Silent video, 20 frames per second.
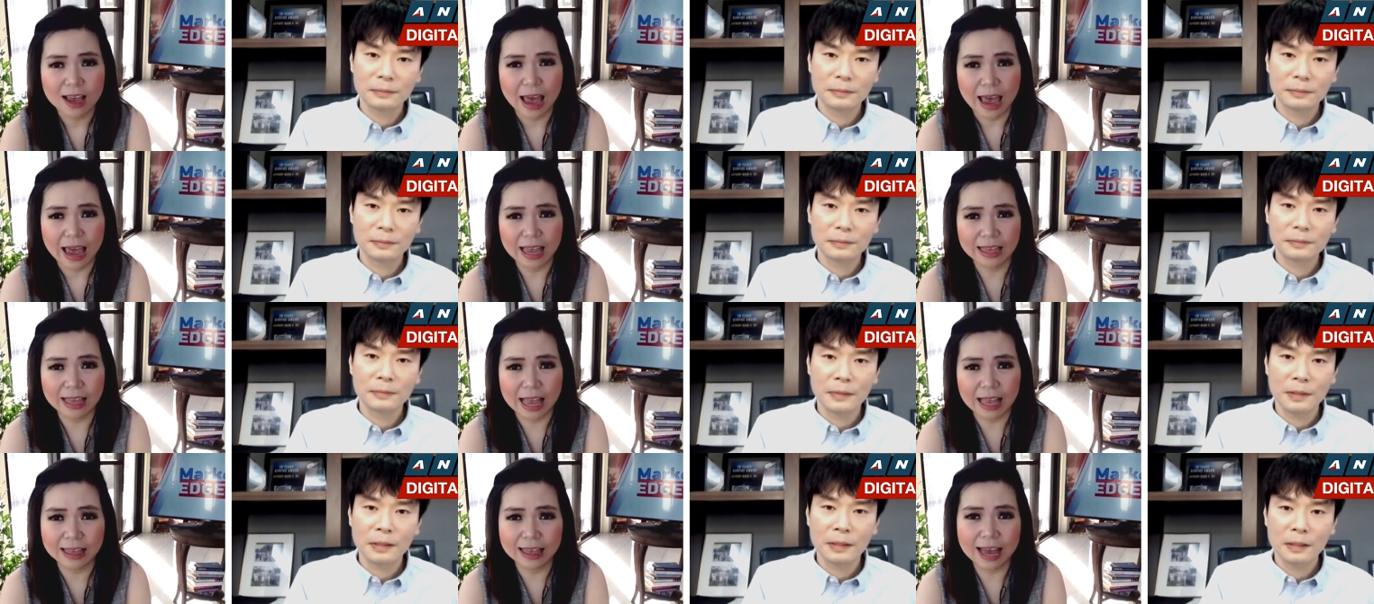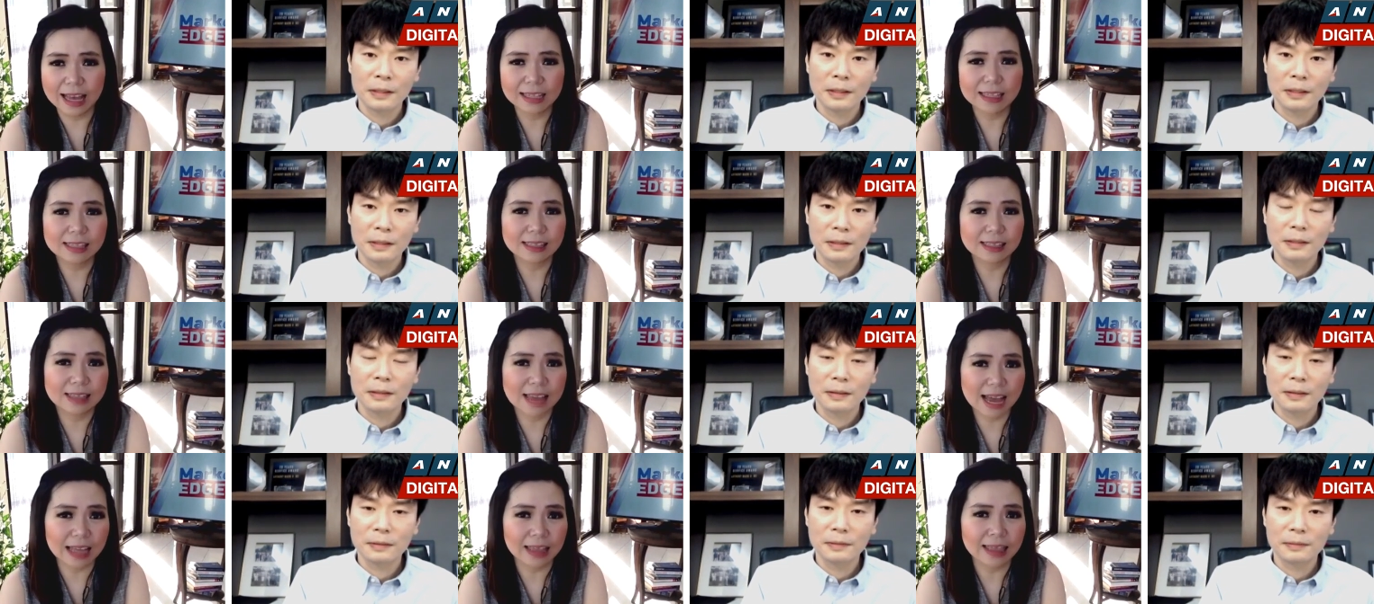Speaker 1: And, and that,
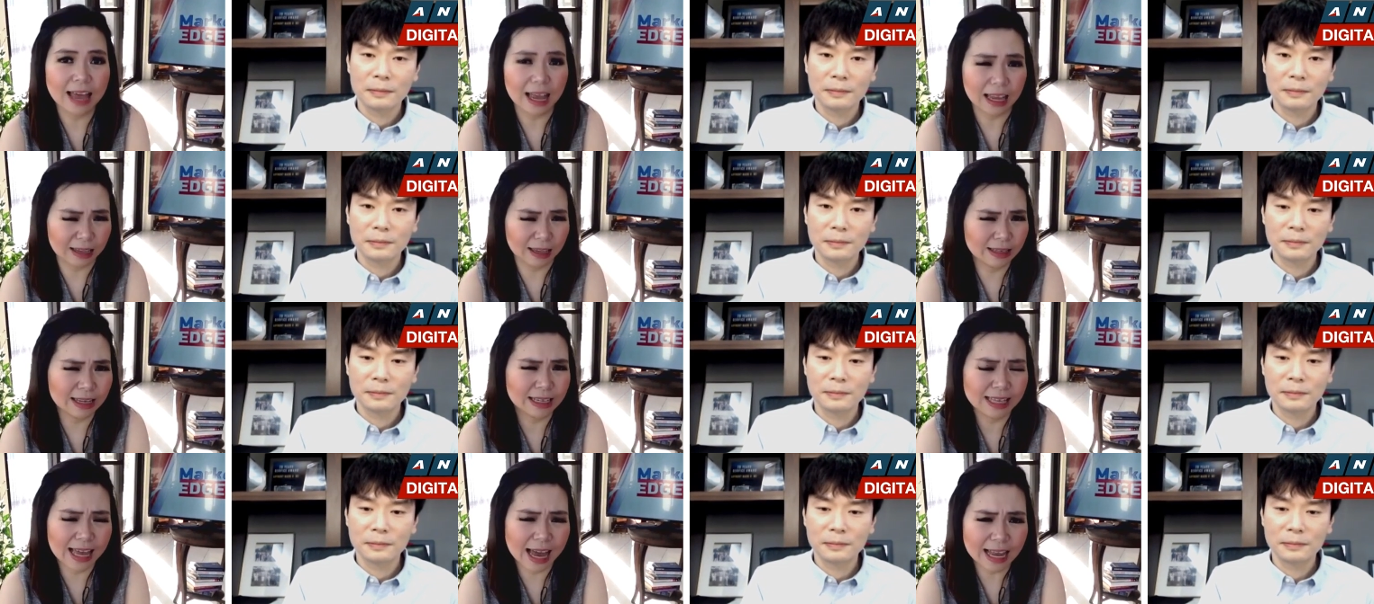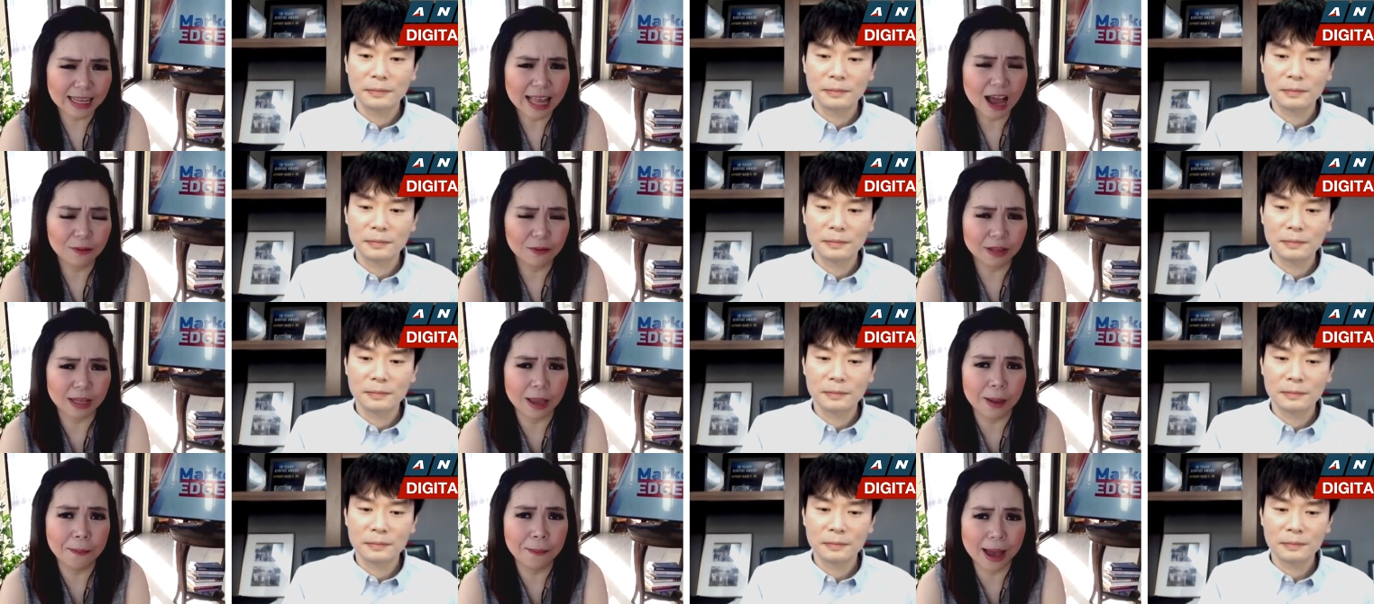that, that, did that have an
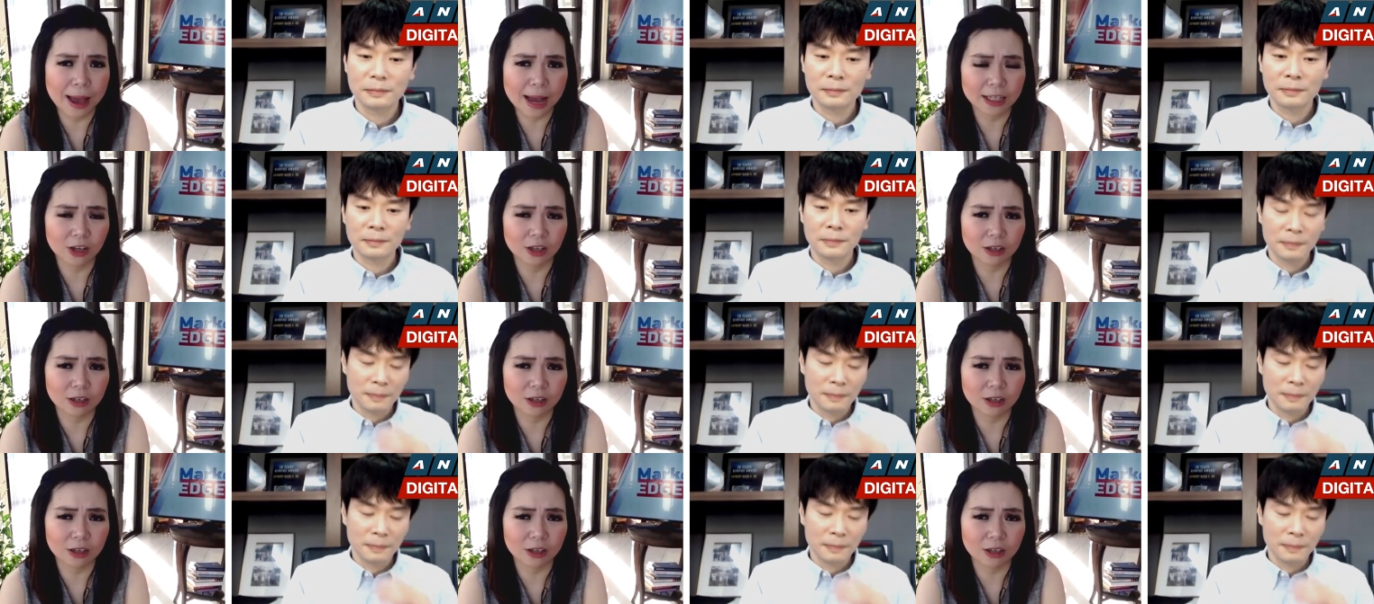impact on